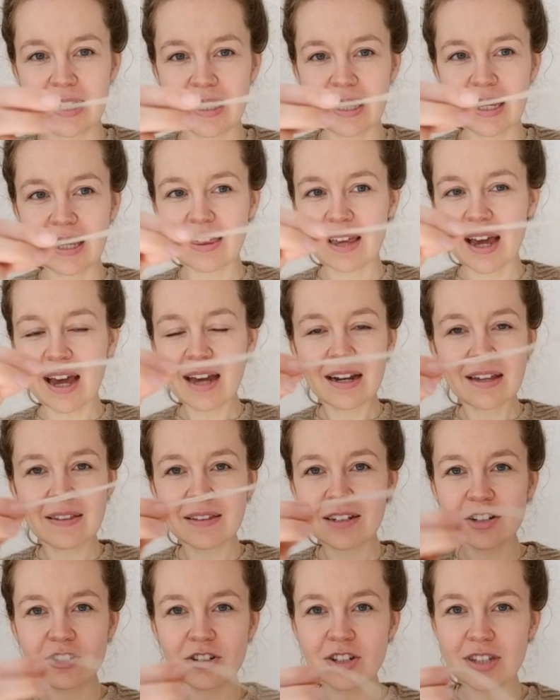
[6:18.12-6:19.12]
like that, and
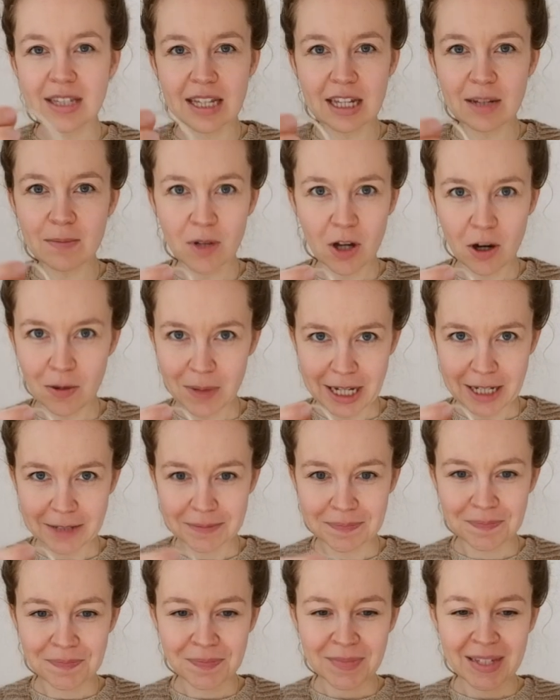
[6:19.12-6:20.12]
then you just keep
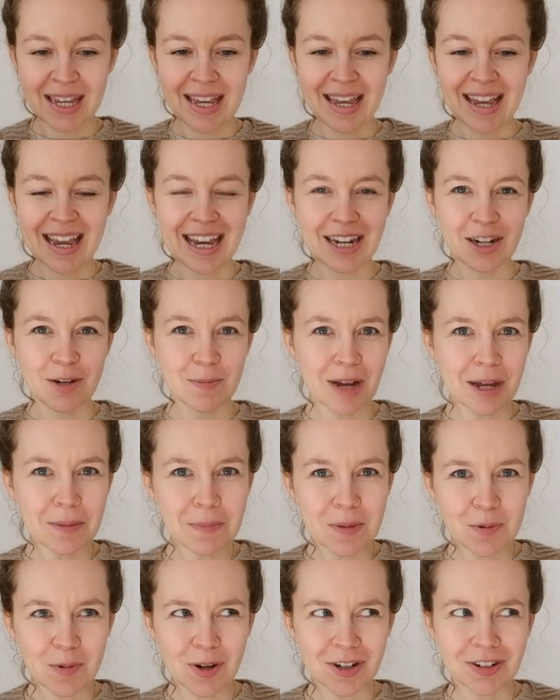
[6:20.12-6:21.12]
going. And you
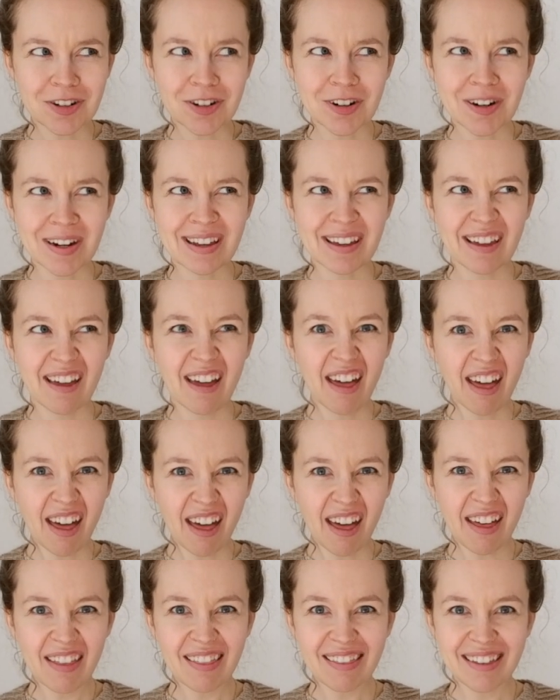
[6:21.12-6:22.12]
might be wondering,
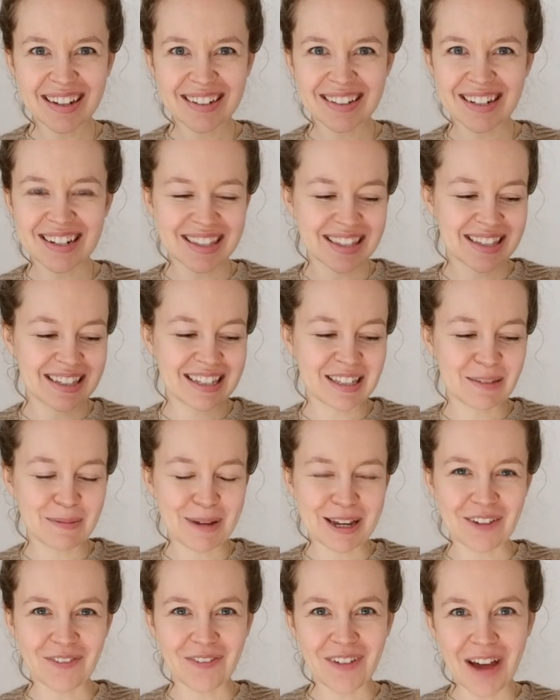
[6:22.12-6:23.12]
hey, like, doesn't this
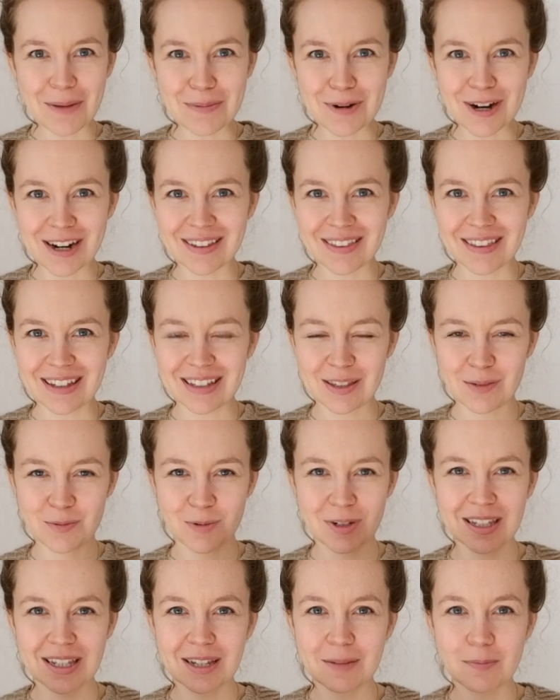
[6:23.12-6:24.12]
make a fabric that's
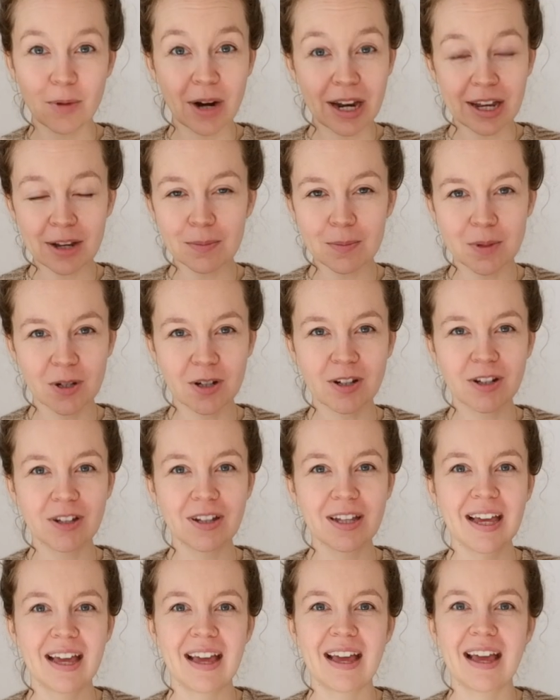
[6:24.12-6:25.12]
really
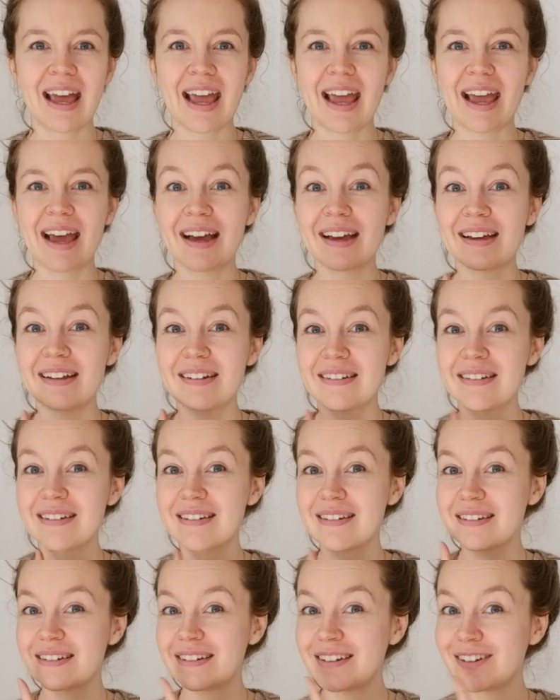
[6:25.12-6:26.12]
breakable? And
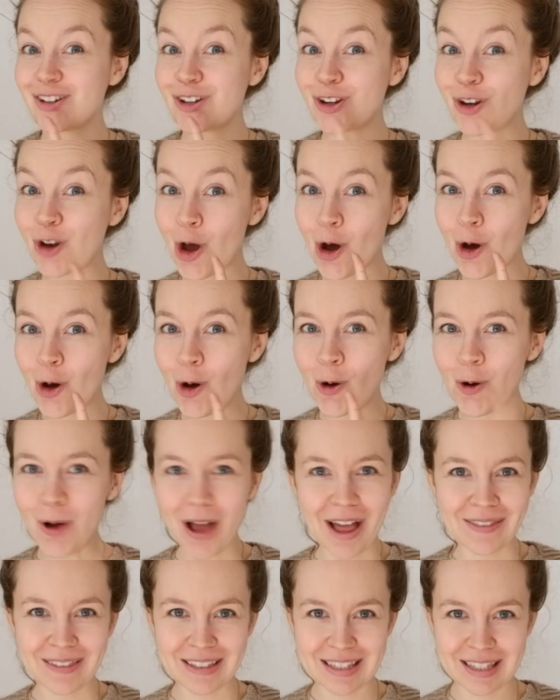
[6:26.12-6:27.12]
no,
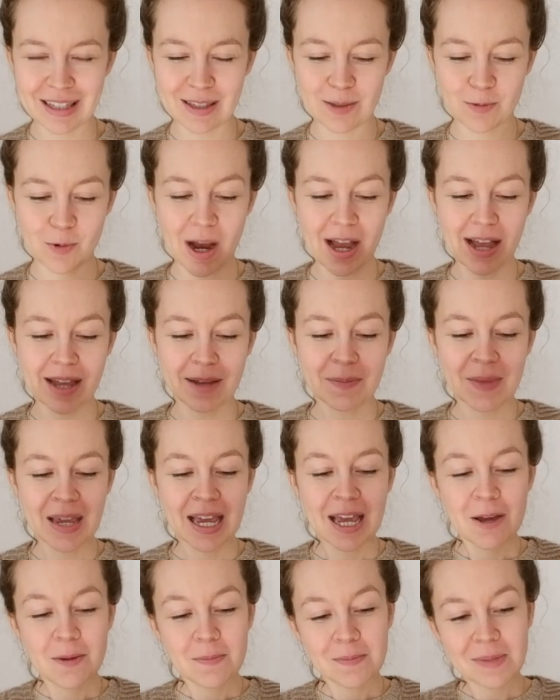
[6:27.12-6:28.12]
and this is why.
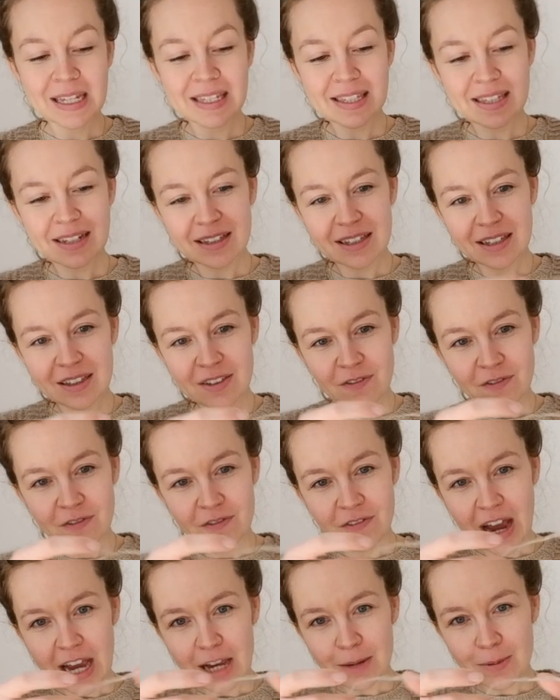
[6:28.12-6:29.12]
Basically, the
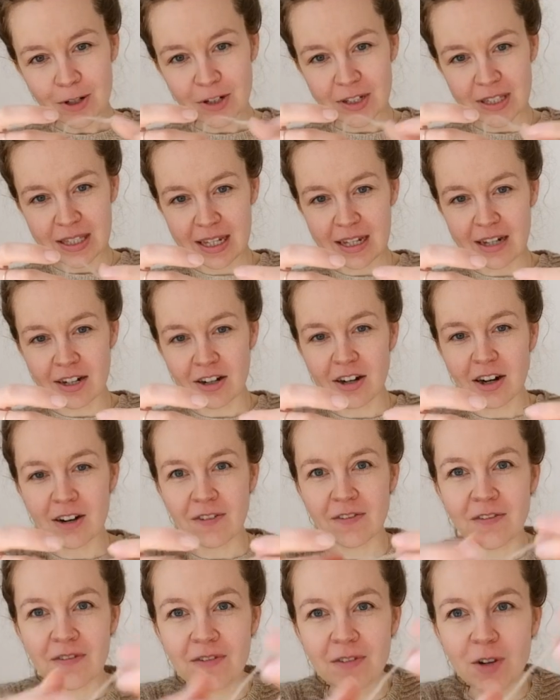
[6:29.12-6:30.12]
fibers here
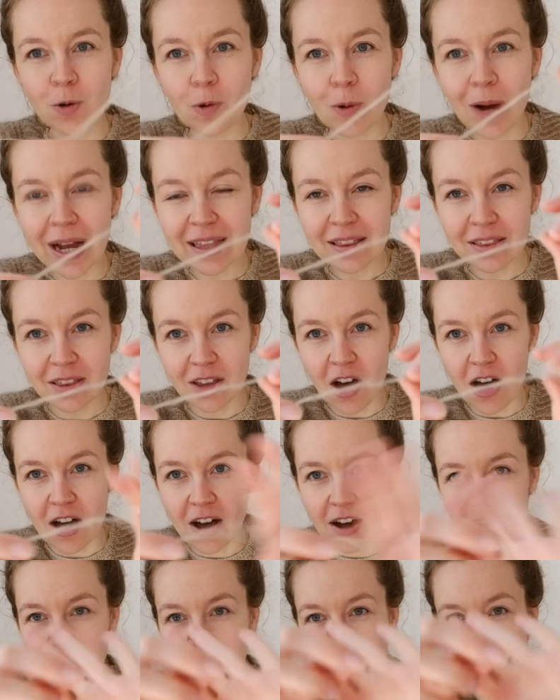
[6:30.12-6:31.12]
are quite
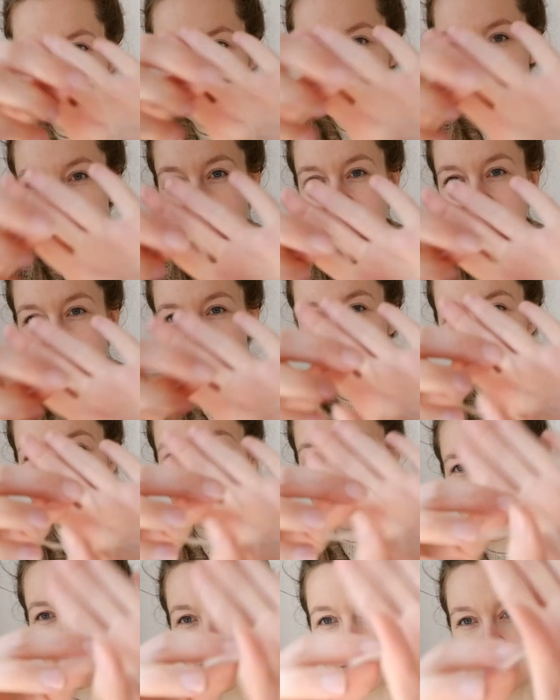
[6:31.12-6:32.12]
long. I don't know
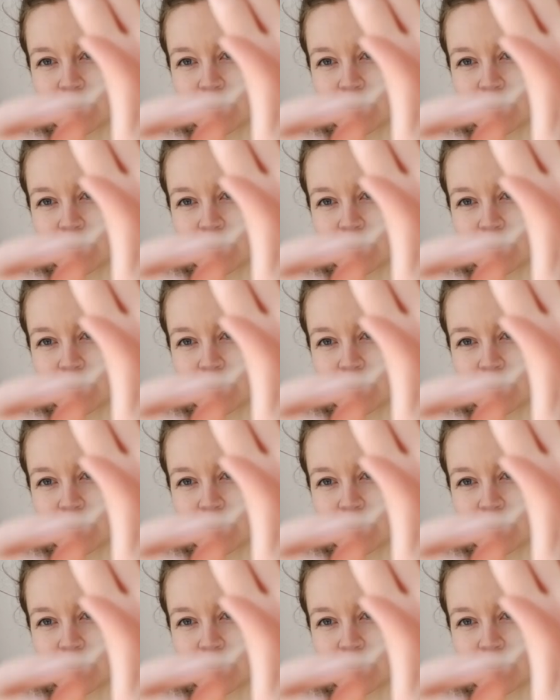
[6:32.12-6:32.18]
if you'll